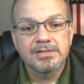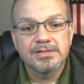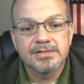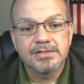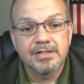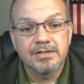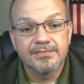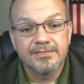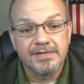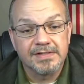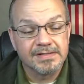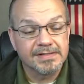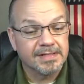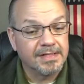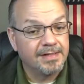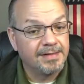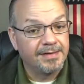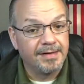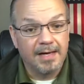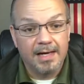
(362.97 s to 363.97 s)
surface.
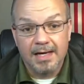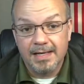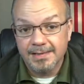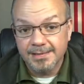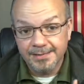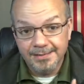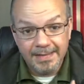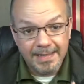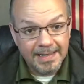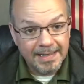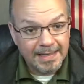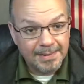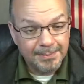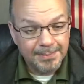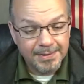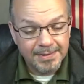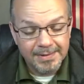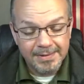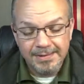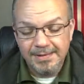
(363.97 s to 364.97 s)
Not your lap,
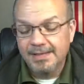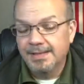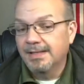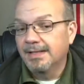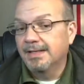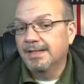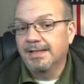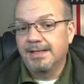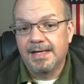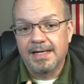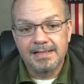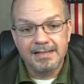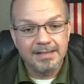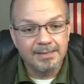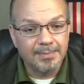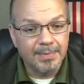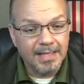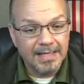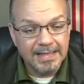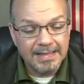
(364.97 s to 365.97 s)
not the
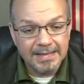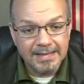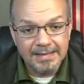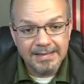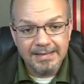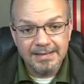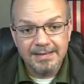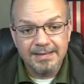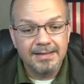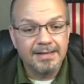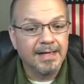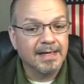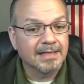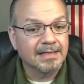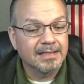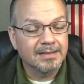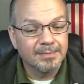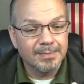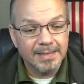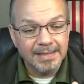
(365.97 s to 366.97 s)
blanket, not
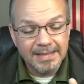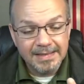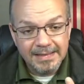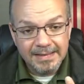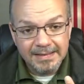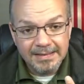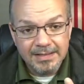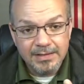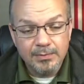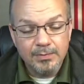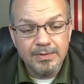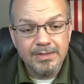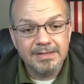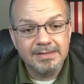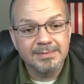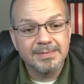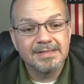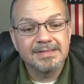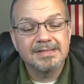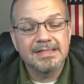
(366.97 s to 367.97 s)
the bed. You want it to
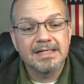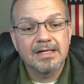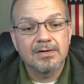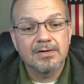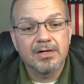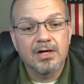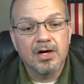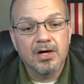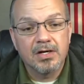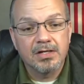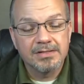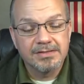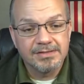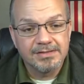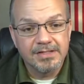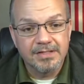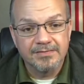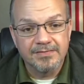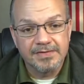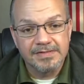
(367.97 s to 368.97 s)
be sitting on a hard
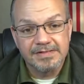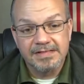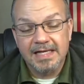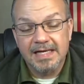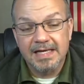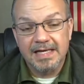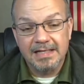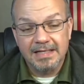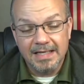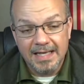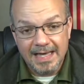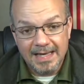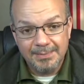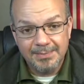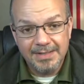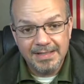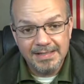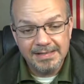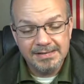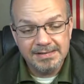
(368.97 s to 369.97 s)
surface, like a lap
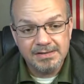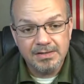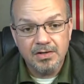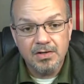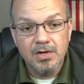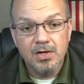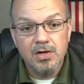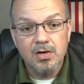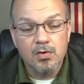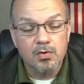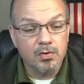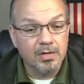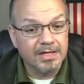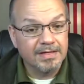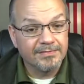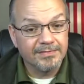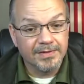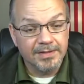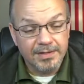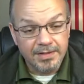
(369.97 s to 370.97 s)
desk or
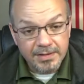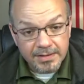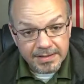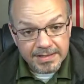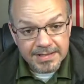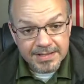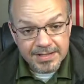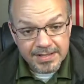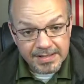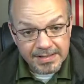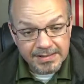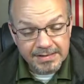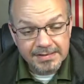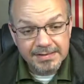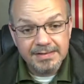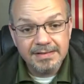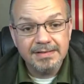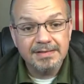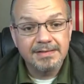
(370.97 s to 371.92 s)
even a cookie sheet